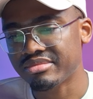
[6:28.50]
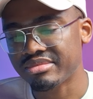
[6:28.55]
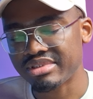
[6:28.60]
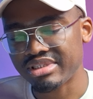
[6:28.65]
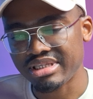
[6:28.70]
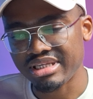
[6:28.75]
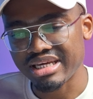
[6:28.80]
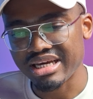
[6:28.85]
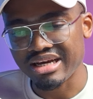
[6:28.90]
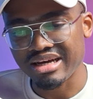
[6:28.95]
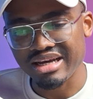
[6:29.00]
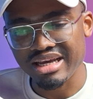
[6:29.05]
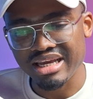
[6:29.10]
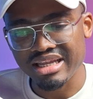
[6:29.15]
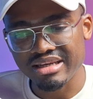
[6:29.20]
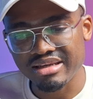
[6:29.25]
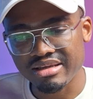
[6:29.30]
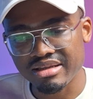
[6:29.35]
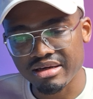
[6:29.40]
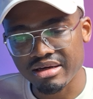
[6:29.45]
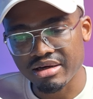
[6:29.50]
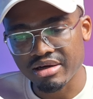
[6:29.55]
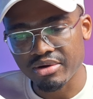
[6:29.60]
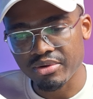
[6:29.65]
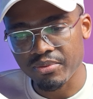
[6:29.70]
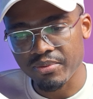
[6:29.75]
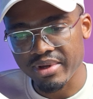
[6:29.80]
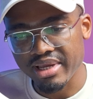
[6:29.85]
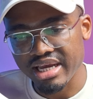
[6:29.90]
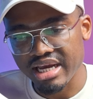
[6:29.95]
Yeah, and
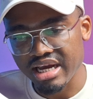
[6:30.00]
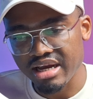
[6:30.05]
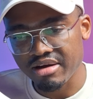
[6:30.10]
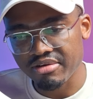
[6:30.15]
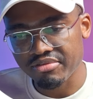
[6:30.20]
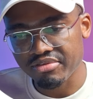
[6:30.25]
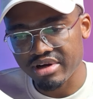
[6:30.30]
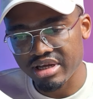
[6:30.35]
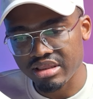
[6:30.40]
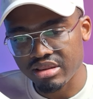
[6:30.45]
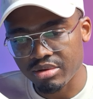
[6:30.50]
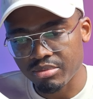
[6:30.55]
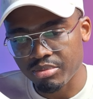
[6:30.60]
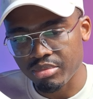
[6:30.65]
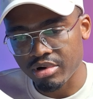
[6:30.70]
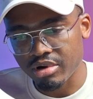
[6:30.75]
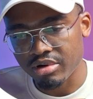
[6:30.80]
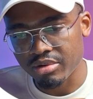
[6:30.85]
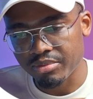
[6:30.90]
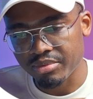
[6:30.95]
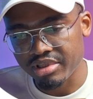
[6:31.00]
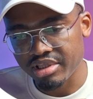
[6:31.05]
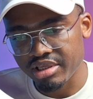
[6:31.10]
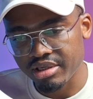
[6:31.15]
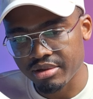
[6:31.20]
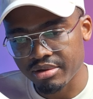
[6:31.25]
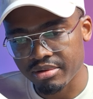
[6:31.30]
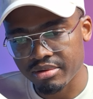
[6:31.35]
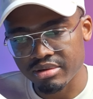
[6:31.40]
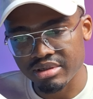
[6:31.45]
we have at the bottom
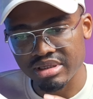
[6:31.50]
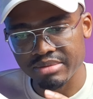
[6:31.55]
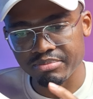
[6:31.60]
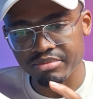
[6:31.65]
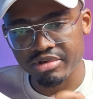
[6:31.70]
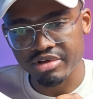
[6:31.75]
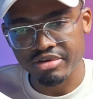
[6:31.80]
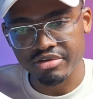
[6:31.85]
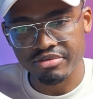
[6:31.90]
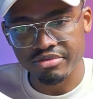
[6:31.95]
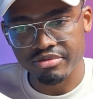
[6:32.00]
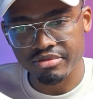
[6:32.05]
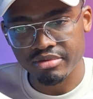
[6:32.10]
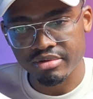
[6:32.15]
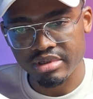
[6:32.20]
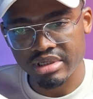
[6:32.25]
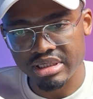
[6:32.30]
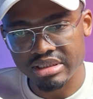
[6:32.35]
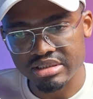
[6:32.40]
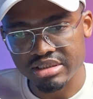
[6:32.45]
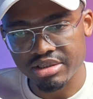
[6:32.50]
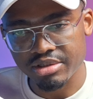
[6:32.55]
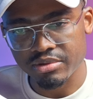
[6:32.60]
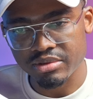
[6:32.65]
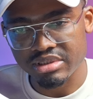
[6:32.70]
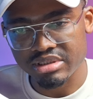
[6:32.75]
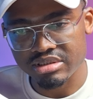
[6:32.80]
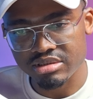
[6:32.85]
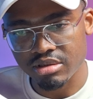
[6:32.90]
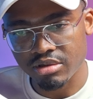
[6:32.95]
here, let me execute
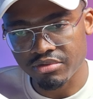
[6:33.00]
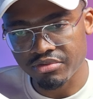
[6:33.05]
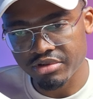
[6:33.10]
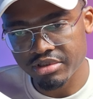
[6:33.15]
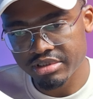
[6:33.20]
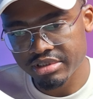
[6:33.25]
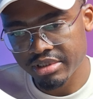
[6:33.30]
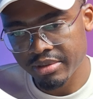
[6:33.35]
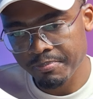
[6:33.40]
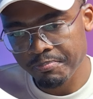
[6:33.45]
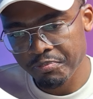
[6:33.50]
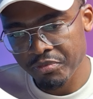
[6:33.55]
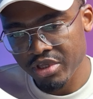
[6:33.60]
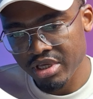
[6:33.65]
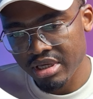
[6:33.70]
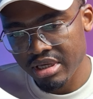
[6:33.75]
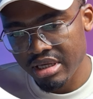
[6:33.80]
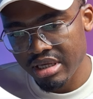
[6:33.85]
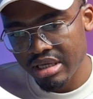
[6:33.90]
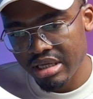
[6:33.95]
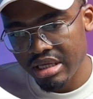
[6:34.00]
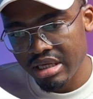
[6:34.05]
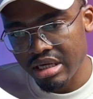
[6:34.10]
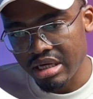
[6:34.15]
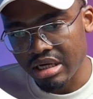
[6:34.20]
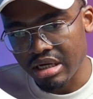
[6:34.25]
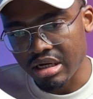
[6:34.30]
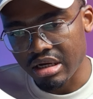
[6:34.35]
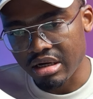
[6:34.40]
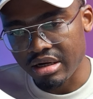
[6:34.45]
this cell first.
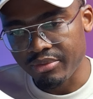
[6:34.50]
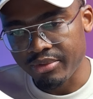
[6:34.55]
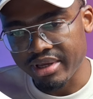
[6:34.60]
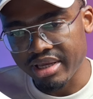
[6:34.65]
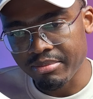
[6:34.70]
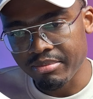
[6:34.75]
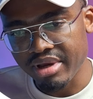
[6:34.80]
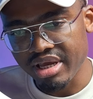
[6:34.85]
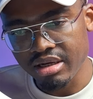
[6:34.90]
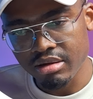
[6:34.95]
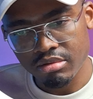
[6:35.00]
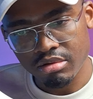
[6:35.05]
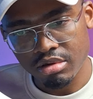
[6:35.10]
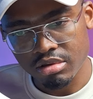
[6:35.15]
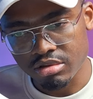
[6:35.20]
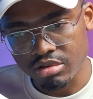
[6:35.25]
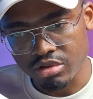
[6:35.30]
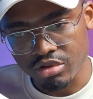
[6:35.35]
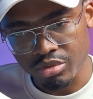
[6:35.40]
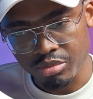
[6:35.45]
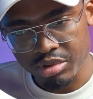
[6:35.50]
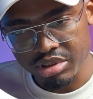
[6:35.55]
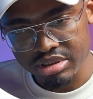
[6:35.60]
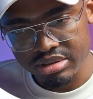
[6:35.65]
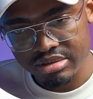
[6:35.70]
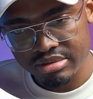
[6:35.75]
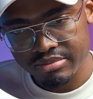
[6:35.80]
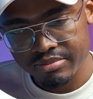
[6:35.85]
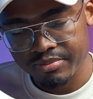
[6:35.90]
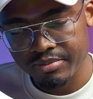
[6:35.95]
We embed all the
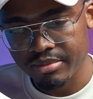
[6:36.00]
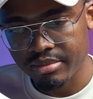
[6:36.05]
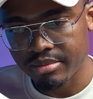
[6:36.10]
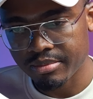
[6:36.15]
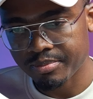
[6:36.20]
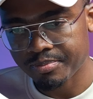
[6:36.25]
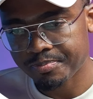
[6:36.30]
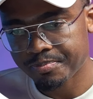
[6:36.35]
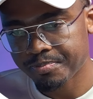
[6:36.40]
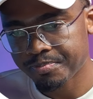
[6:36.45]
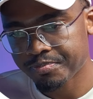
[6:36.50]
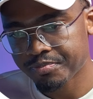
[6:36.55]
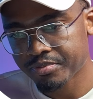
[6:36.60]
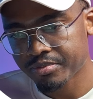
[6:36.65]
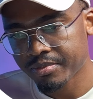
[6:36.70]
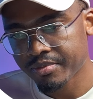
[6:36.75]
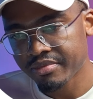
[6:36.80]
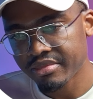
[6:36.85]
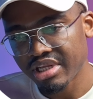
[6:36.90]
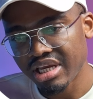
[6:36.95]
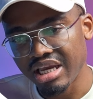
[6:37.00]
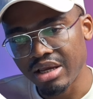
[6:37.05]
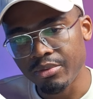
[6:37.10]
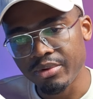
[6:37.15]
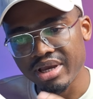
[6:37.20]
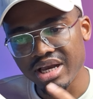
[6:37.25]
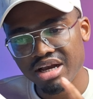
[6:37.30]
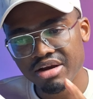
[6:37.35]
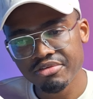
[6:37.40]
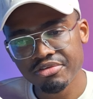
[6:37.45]
documents. And
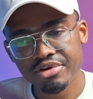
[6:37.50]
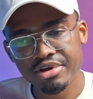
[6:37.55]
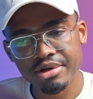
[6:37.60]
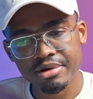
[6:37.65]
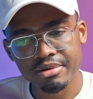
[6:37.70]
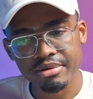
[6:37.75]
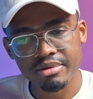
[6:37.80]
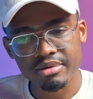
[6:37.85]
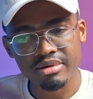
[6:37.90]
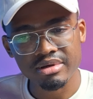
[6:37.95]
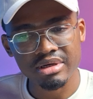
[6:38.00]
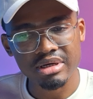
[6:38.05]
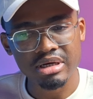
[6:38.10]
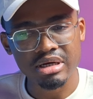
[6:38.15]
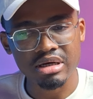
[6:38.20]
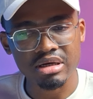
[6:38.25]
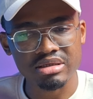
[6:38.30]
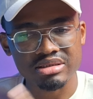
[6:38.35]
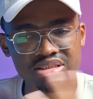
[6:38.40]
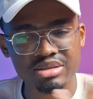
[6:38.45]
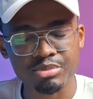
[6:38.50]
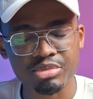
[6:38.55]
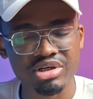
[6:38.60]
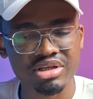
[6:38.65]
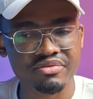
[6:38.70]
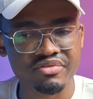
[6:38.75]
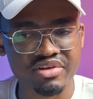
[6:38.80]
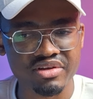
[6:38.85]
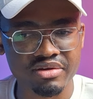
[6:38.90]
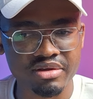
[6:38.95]
we have here a simple
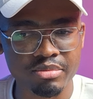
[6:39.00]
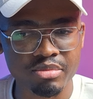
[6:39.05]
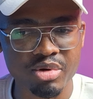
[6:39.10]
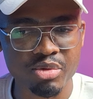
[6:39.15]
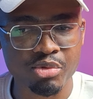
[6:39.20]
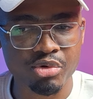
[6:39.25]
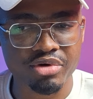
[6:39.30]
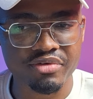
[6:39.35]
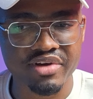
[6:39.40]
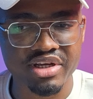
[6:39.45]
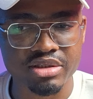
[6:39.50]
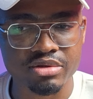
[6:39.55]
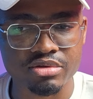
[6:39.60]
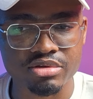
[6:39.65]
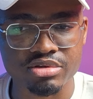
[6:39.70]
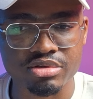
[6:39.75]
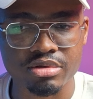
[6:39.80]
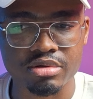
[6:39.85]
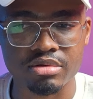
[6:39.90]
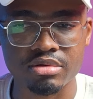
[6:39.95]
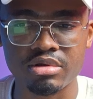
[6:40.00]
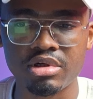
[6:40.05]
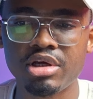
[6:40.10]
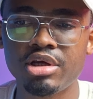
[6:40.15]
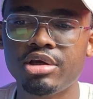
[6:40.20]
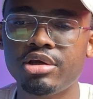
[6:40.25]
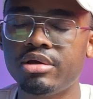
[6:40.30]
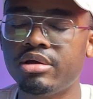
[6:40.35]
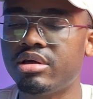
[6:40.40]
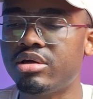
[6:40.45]
in-memory vector store.
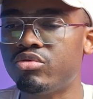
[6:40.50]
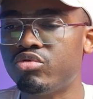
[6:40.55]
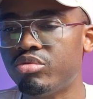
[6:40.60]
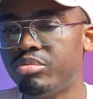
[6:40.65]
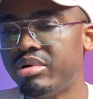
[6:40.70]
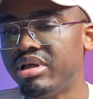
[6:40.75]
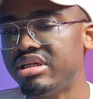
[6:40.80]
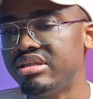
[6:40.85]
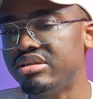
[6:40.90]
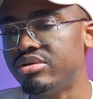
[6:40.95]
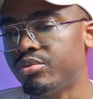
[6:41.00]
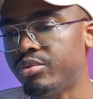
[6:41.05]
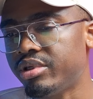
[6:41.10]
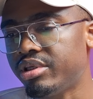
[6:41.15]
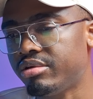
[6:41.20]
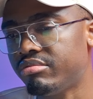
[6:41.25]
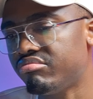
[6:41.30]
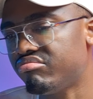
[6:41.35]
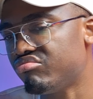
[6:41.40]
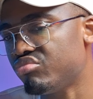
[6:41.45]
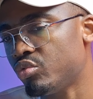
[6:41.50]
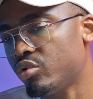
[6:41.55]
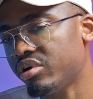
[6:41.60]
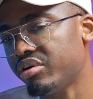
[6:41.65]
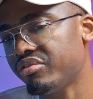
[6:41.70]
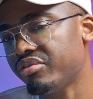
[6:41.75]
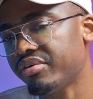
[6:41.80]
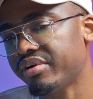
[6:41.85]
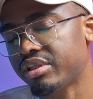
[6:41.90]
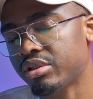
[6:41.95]
You can replace it with
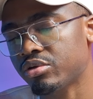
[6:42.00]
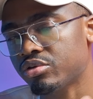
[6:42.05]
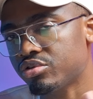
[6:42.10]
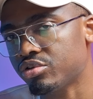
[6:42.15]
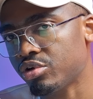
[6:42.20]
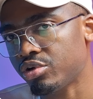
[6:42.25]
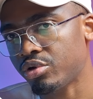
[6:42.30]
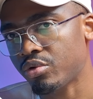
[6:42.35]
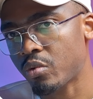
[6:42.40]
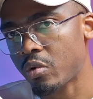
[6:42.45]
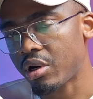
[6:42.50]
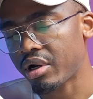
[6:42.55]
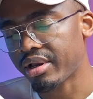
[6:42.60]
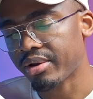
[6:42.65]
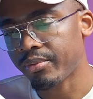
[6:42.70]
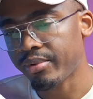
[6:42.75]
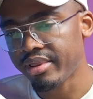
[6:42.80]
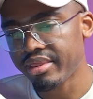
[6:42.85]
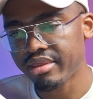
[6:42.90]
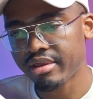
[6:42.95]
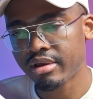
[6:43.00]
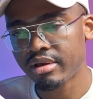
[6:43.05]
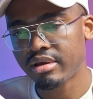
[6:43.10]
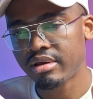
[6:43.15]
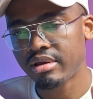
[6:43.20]
whatever vector store you're working with.